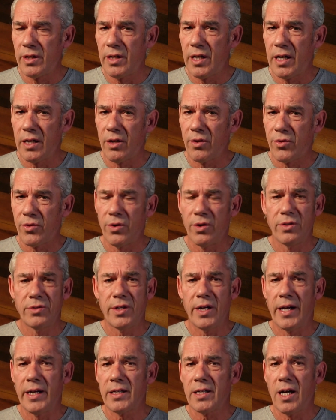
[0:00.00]
and a third
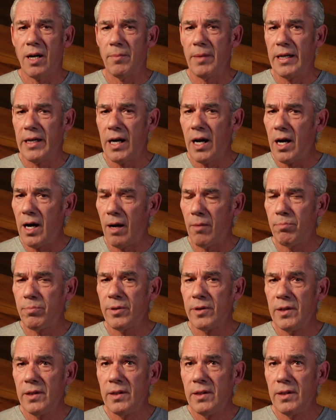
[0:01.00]
day coming up?